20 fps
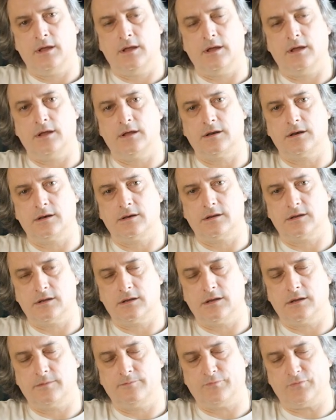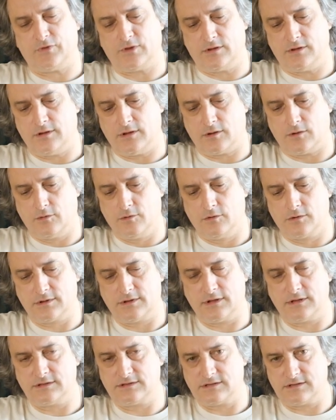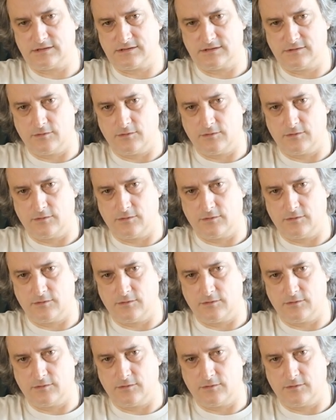and the curtains has